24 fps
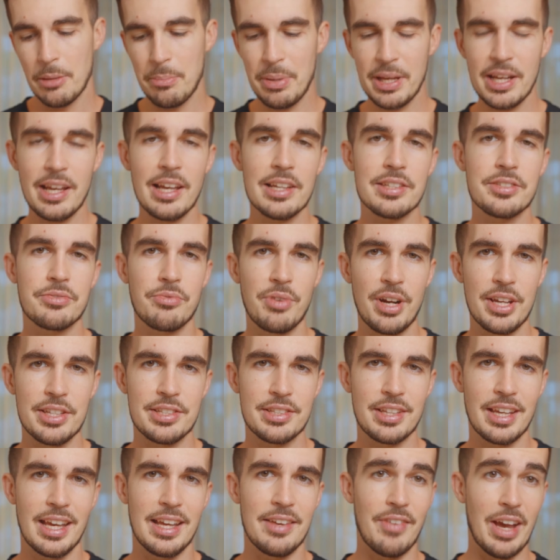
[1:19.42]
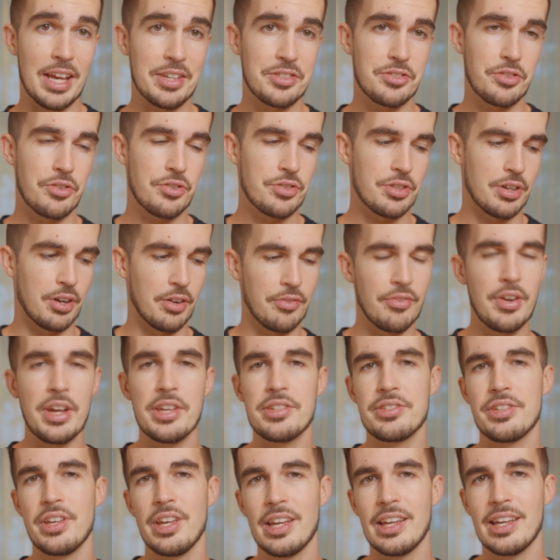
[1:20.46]
The biggest risk investors are
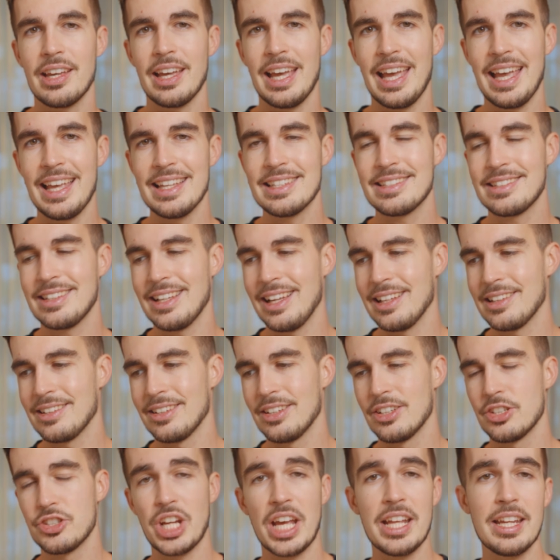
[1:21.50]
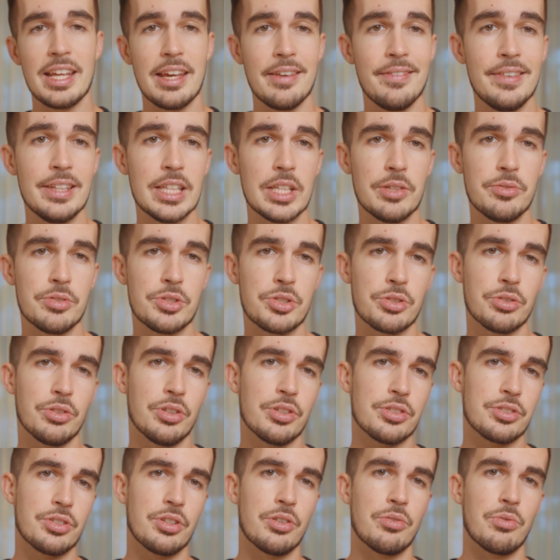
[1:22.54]
facing is that shady
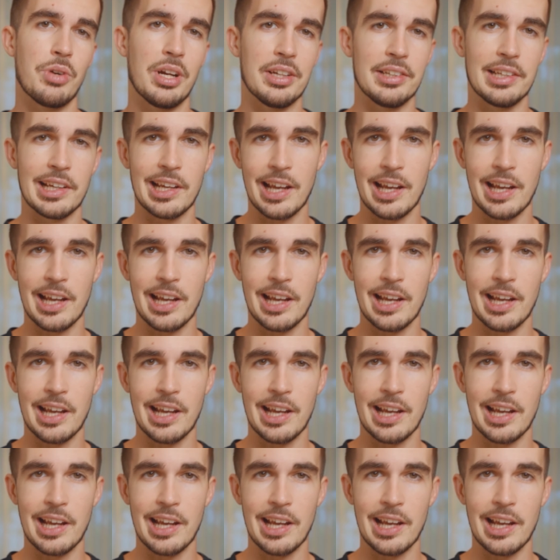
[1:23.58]
individuals run the